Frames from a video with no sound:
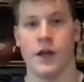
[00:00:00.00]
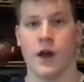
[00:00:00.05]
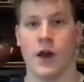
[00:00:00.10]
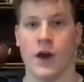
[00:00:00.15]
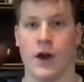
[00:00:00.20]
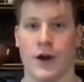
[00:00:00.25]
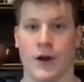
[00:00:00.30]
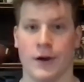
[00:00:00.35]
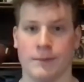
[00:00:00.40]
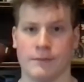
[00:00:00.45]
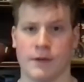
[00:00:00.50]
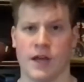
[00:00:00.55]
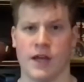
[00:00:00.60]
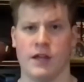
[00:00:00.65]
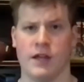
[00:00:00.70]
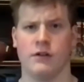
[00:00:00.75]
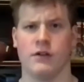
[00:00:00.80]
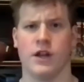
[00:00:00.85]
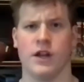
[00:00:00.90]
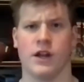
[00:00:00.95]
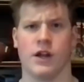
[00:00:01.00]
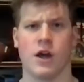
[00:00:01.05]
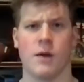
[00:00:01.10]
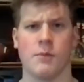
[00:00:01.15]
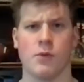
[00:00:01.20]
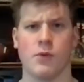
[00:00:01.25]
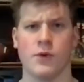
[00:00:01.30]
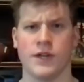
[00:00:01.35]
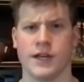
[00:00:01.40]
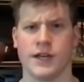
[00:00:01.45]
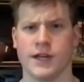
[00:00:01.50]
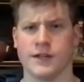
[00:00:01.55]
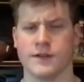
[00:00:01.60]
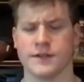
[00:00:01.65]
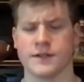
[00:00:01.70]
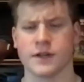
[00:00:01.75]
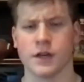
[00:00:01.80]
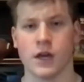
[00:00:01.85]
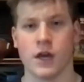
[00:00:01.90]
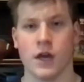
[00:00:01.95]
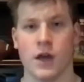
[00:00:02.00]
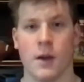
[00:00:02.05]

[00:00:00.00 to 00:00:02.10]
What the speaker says: and a couple weekends.